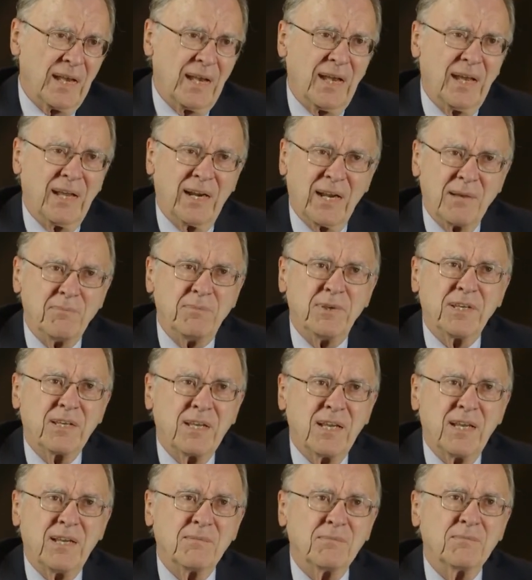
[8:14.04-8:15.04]
and I
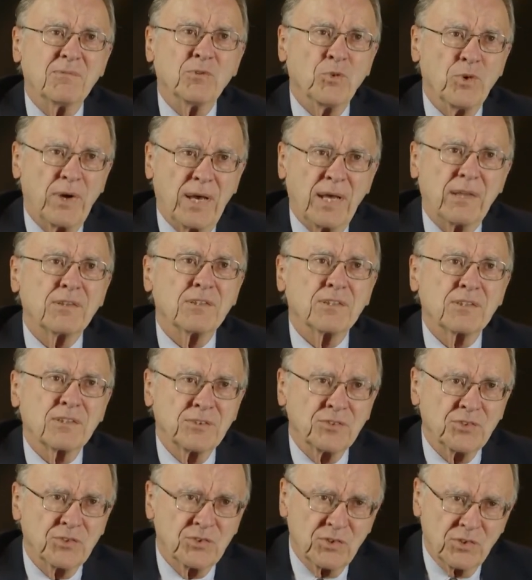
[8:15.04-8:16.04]
became rather
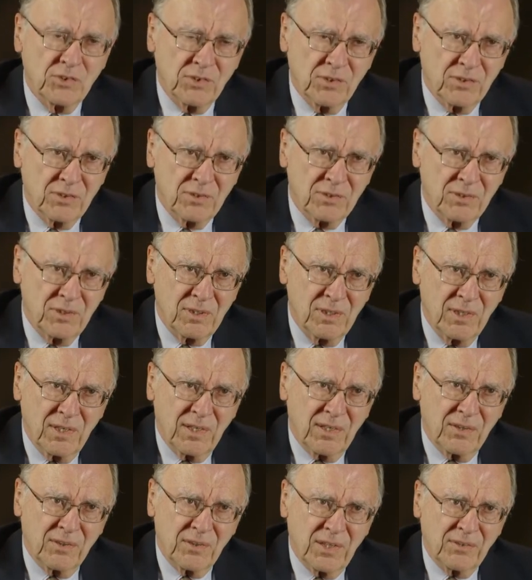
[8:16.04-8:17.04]
concerned
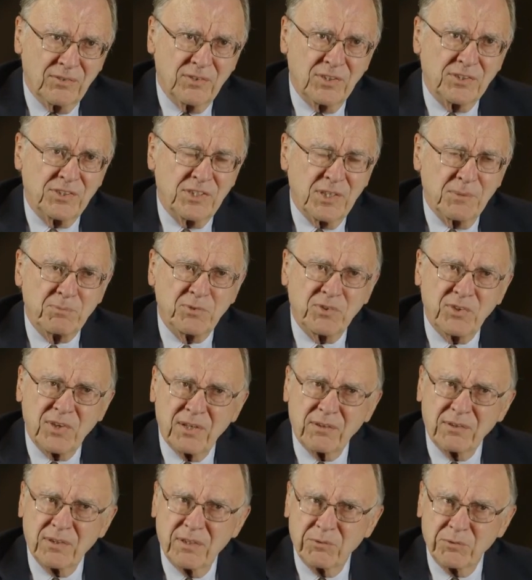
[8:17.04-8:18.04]
that the
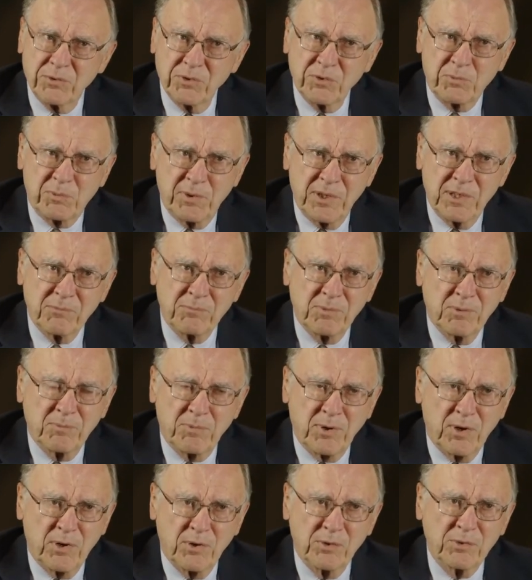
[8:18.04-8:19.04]
chipset that was being
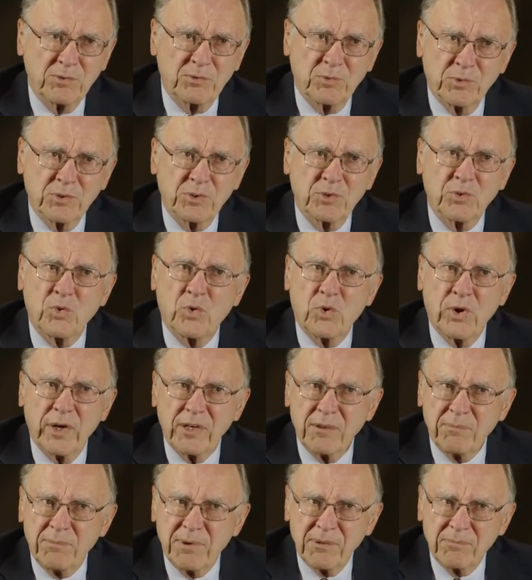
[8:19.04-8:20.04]
proposed was quite
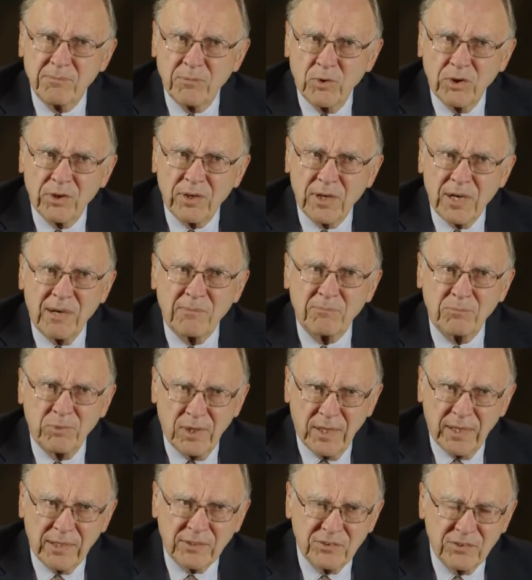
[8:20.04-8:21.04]
a bit more
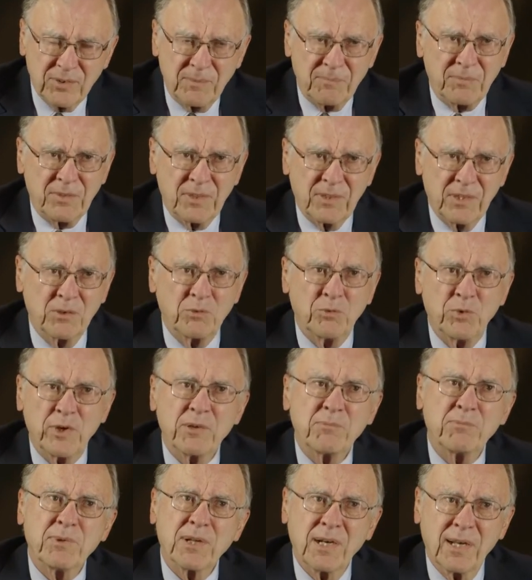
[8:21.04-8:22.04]
complex than we
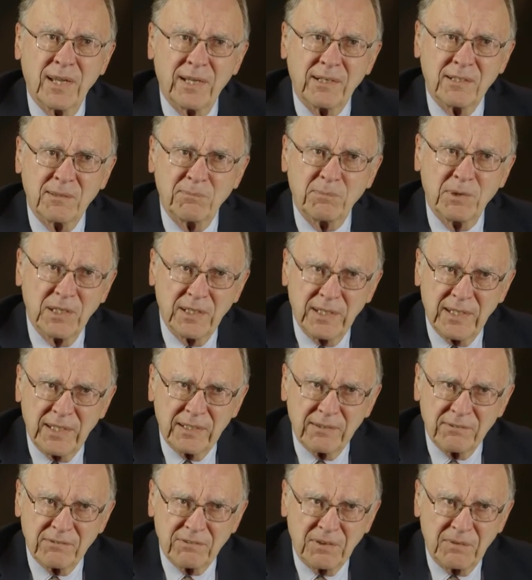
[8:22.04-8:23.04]
had been led to
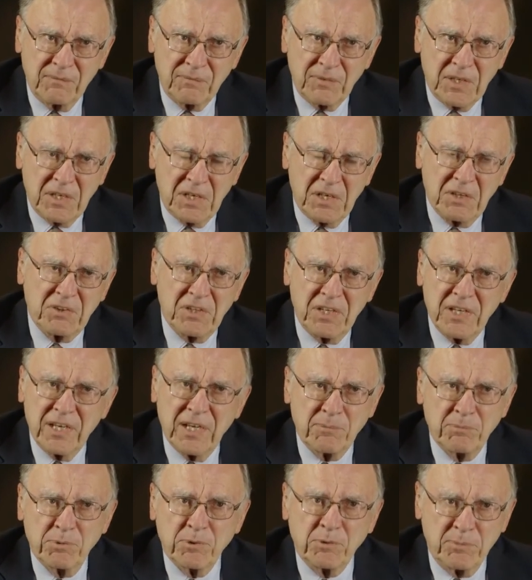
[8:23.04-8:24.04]
believe in the
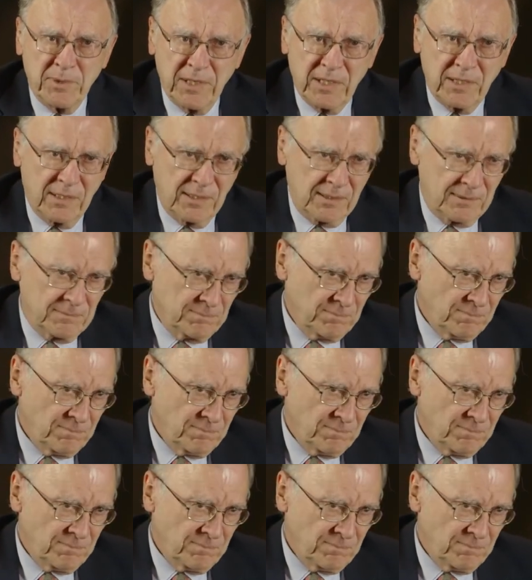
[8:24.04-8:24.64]
April meeting.